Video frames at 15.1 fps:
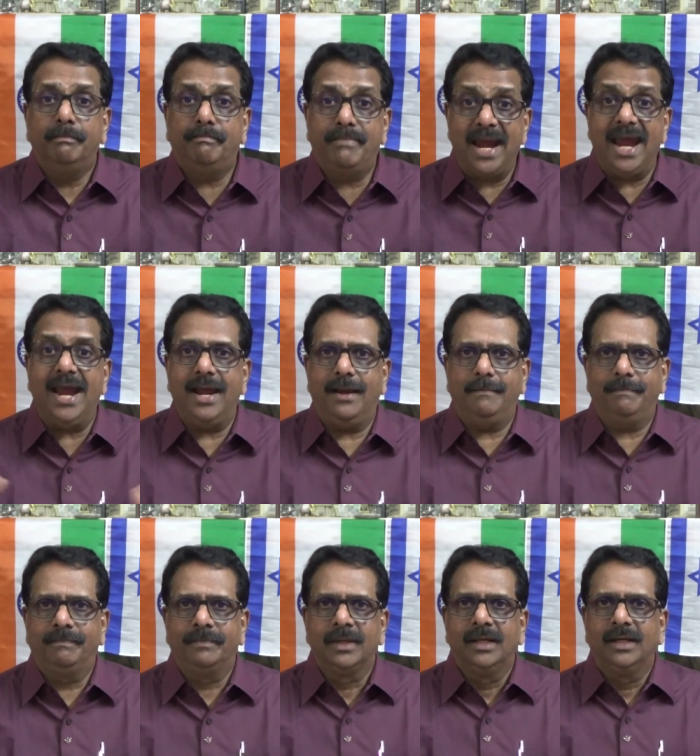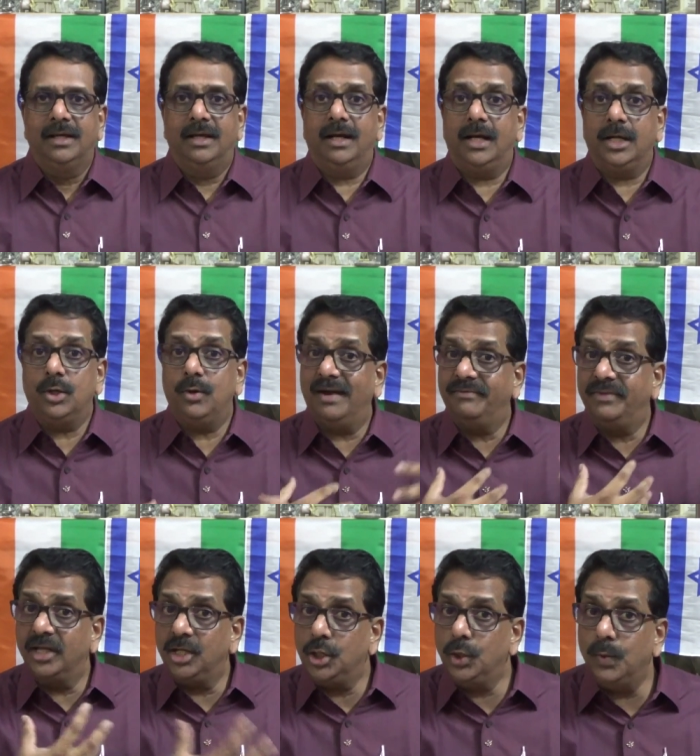bear, uh, you have
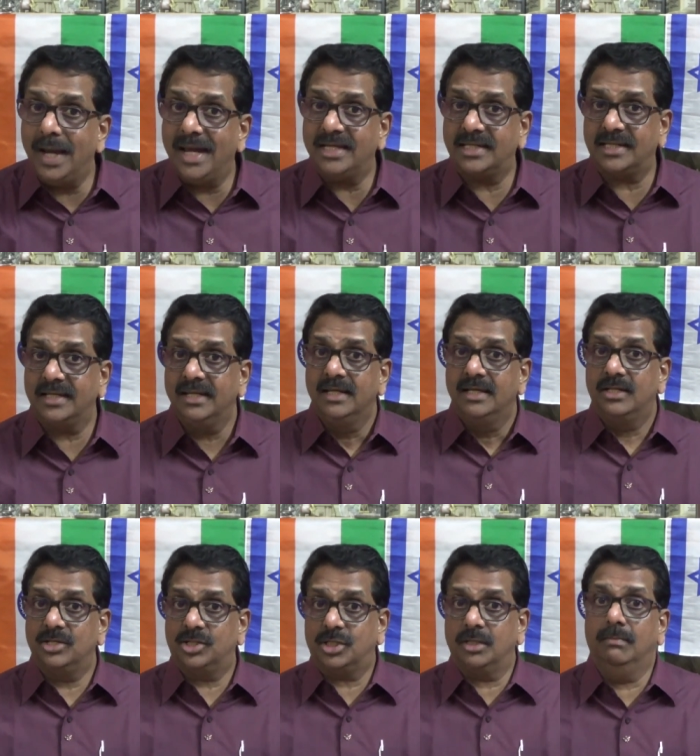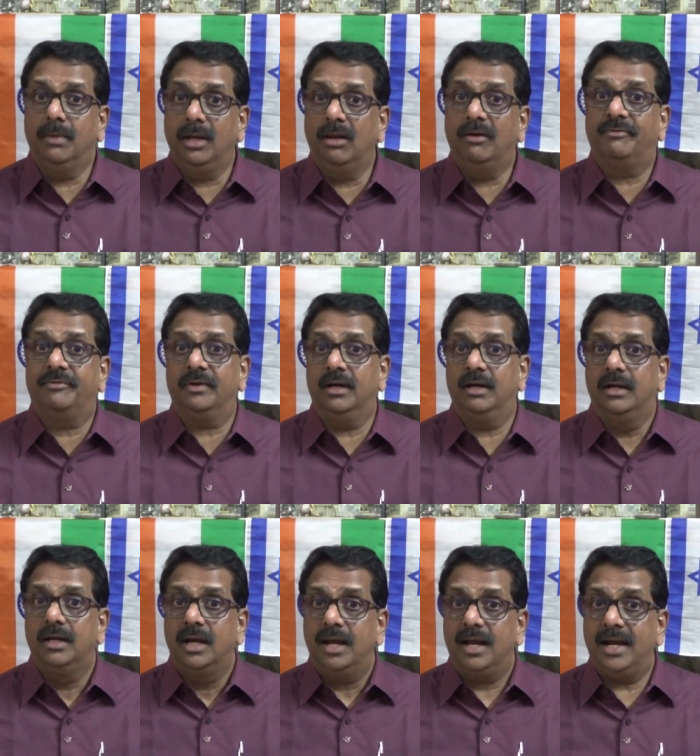the U.S., the symbol of a,
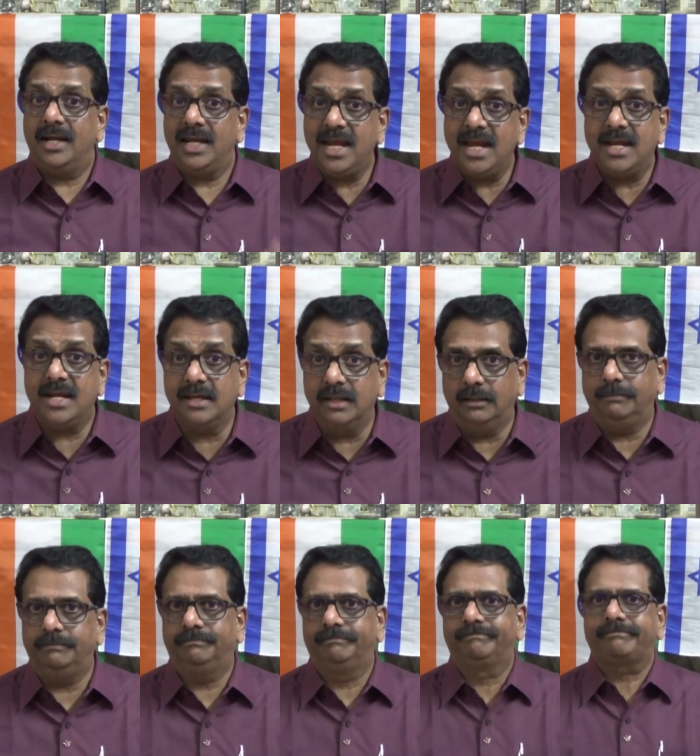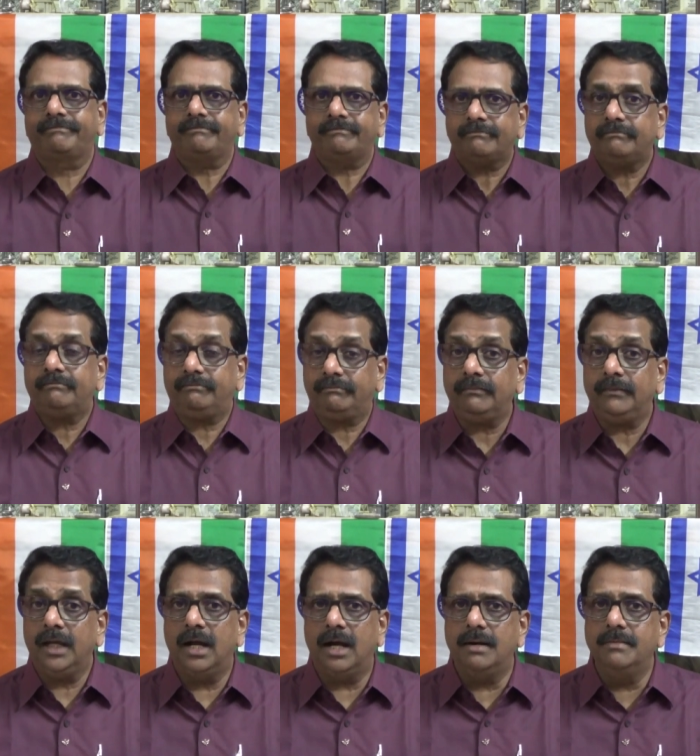an eagle,
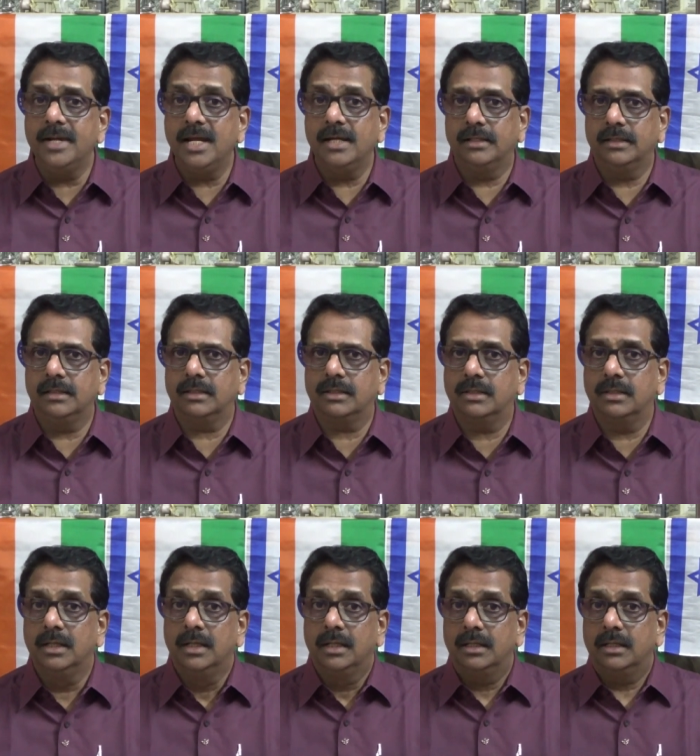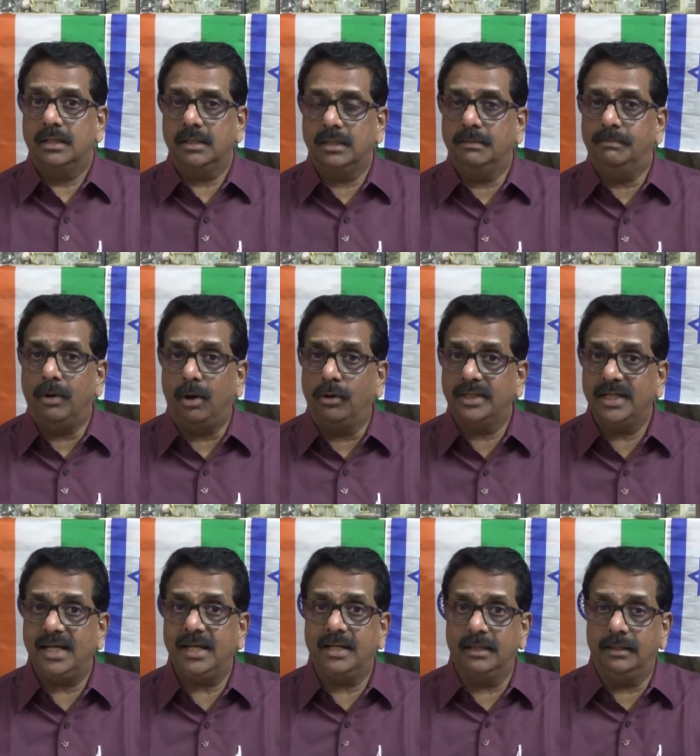Amen, the, the bald
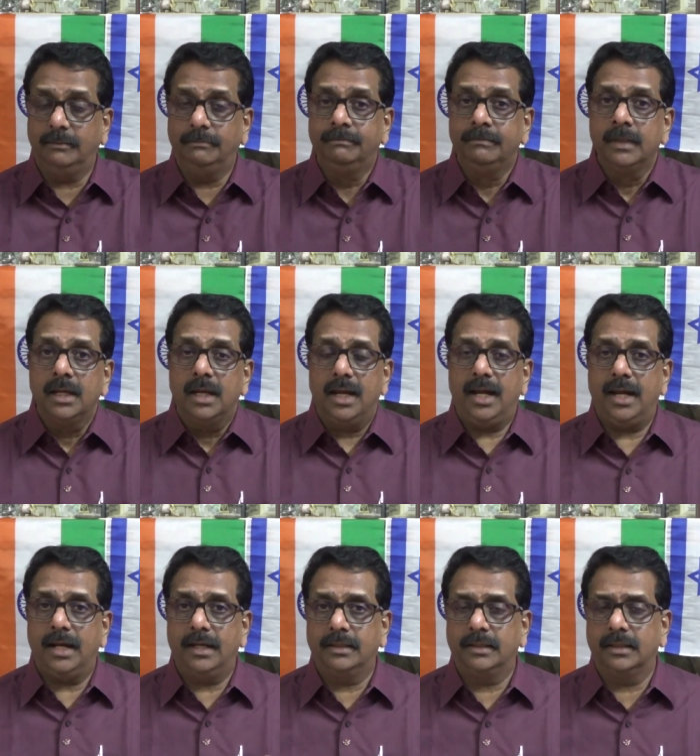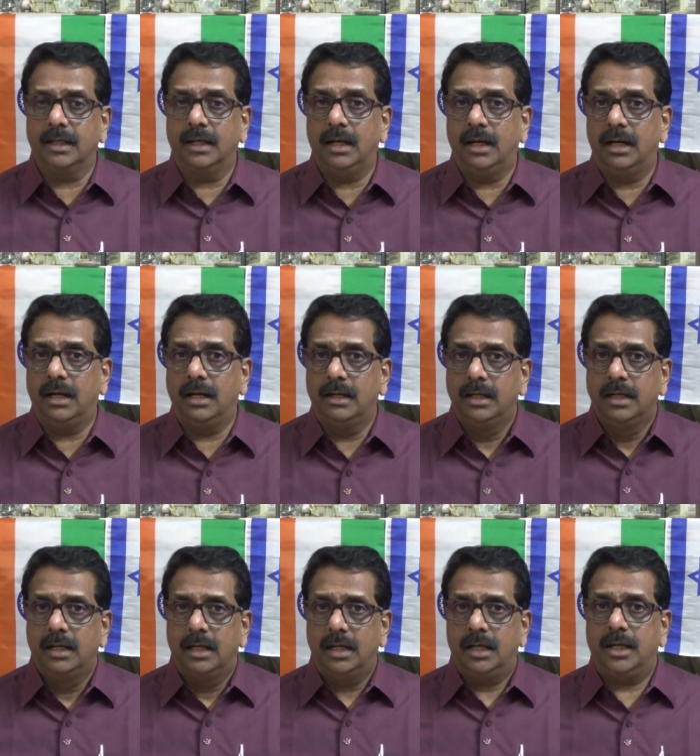eagle. And, uh,
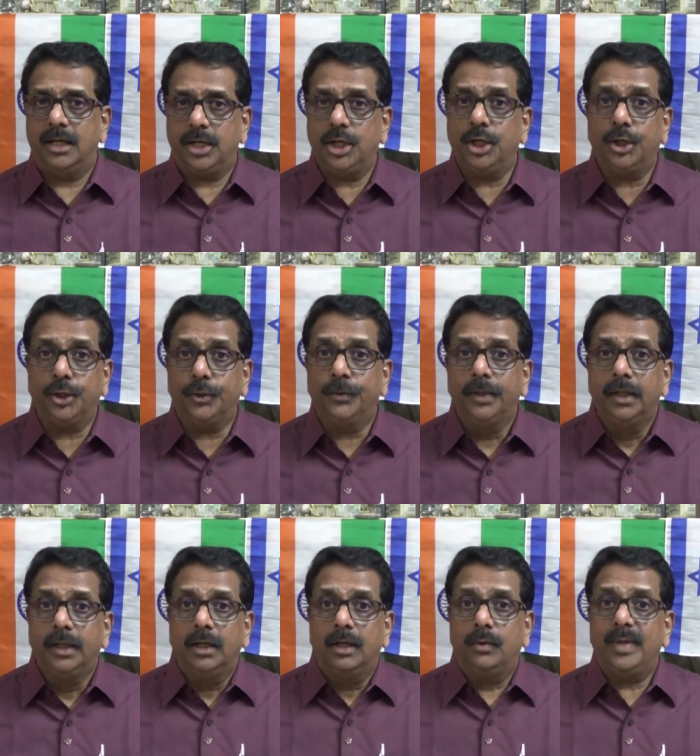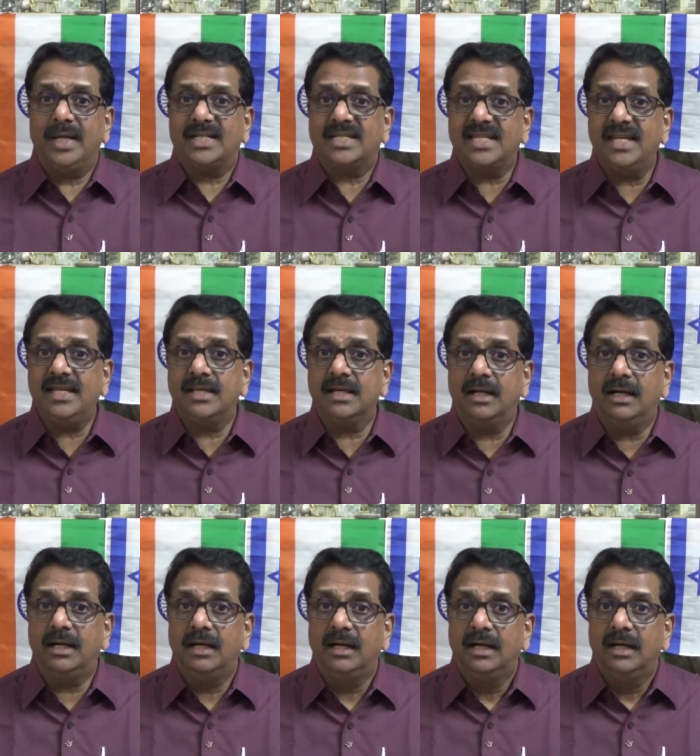uh, you know, we see the